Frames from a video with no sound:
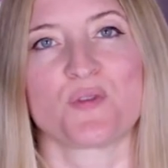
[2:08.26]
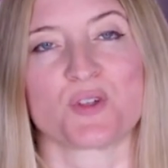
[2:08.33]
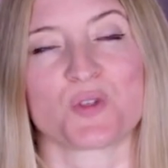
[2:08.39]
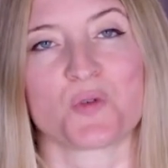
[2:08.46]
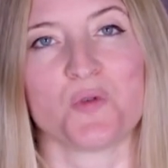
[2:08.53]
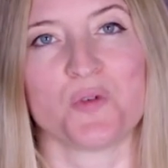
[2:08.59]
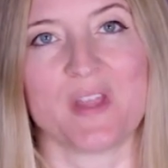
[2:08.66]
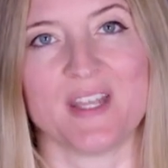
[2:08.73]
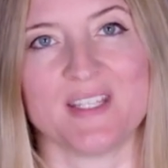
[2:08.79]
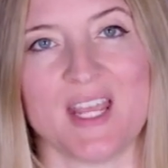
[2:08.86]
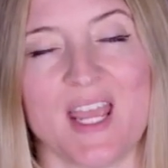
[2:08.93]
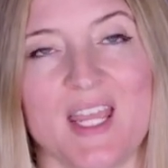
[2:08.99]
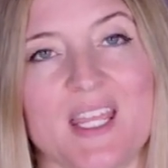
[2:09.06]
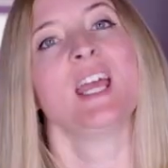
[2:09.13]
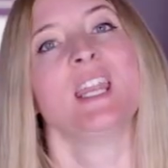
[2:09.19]
for school that
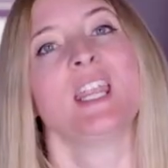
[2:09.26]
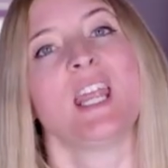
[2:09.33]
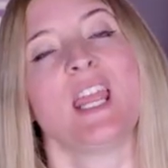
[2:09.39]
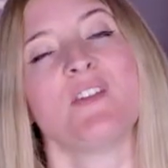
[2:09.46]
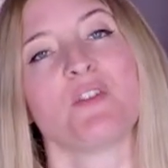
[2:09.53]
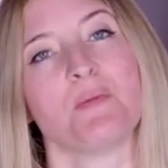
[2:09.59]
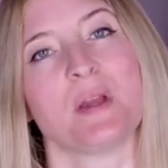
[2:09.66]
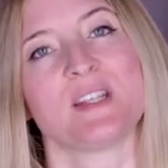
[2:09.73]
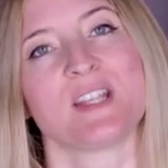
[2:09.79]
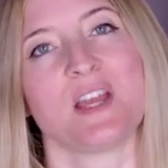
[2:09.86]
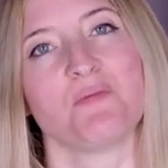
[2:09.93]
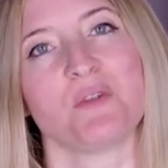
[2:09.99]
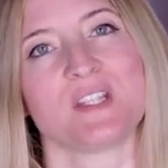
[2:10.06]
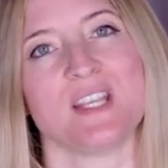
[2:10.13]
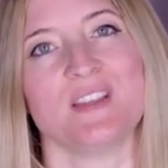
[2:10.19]
day. And Avery, my
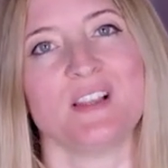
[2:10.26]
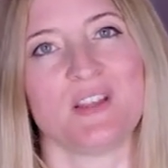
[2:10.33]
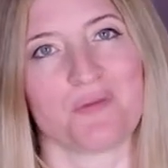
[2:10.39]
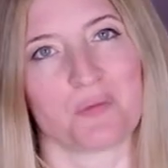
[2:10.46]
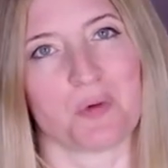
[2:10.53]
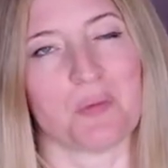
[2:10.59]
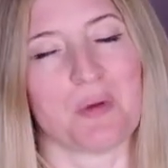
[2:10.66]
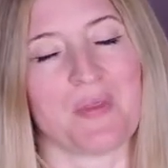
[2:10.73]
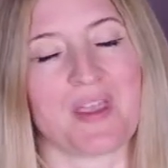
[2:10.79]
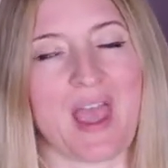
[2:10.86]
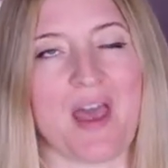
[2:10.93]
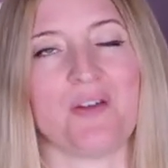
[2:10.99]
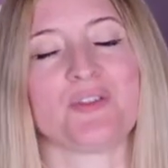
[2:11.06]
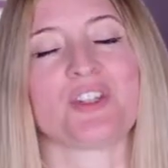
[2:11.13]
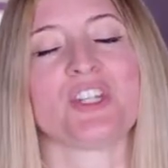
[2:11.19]
son, was in the living room on the
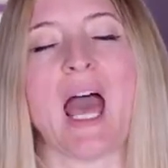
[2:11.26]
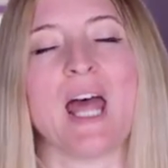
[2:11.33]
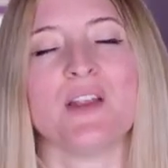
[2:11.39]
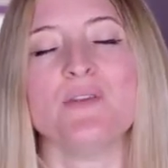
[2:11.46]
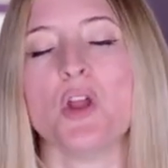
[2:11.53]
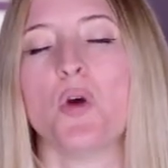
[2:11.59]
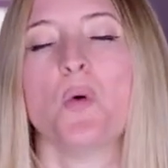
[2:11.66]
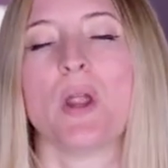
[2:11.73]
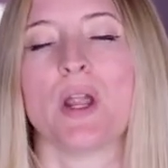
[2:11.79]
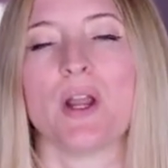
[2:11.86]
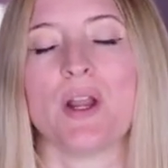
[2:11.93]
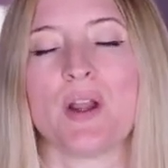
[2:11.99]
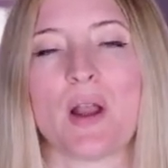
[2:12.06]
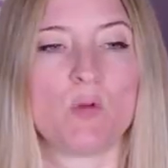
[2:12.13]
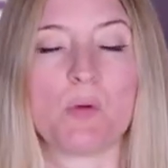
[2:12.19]
couch. Out of
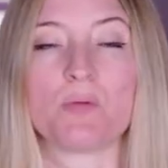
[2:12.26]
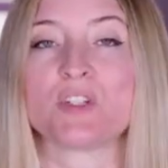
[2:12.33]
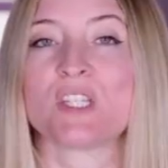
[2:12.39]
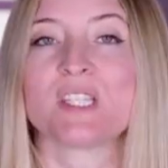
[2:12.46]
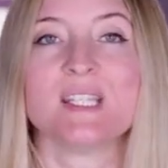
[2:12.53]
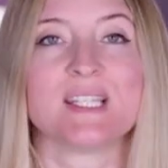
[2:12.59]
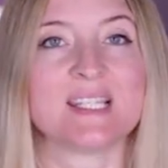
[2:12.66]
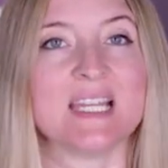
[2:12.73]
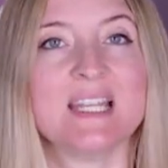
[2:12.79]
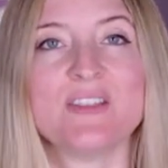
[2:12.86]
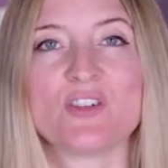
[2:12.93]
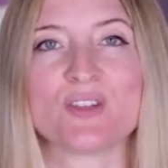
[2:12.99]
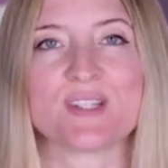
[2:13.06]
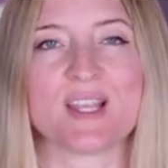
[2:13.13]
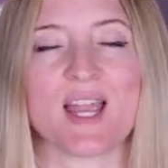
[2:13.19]
nowhere, we were just sitting
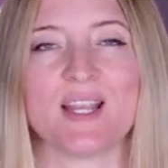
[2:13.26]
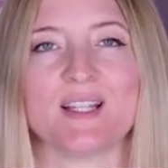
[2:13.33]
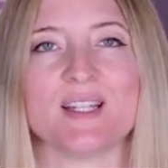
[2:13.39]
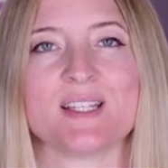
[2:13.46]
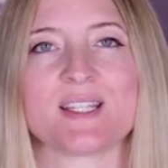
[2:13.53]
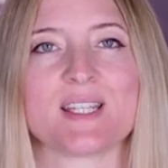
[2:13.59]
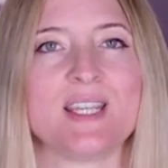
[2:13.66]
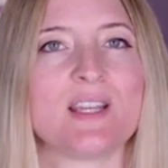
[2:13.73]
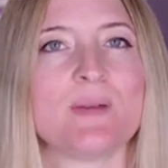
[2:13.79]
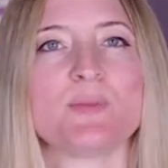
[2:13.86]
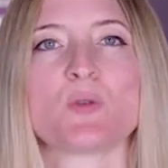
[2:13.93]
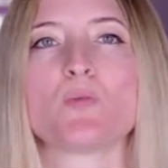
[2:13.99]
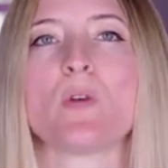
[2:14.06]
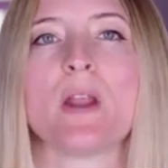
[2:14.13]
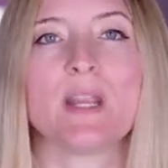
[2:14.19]
there in silence. He
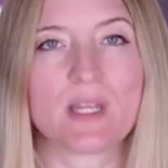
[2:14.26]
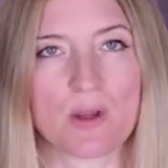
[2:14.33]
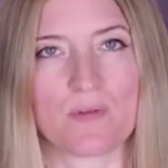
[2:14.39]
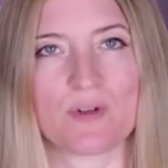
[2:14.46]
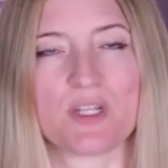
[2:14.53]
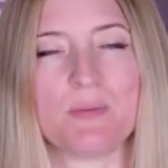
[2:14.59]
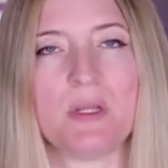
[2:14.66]
comes running over to